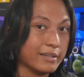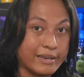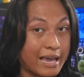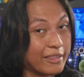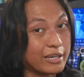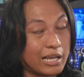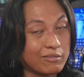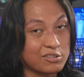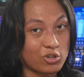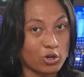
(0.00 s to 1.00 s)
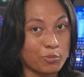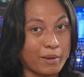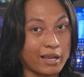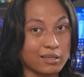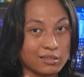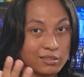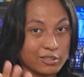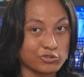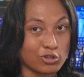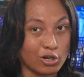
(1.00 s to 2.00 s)
now that you have the starter pack
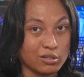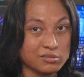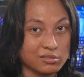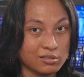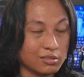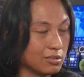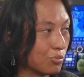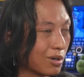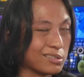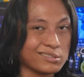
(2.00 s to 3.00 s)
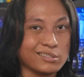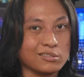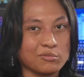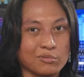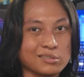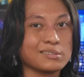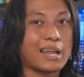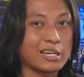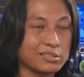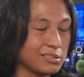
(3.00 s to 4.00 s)
installed, what does it
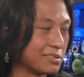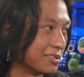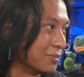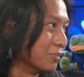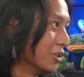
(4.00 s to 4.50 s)
actually do?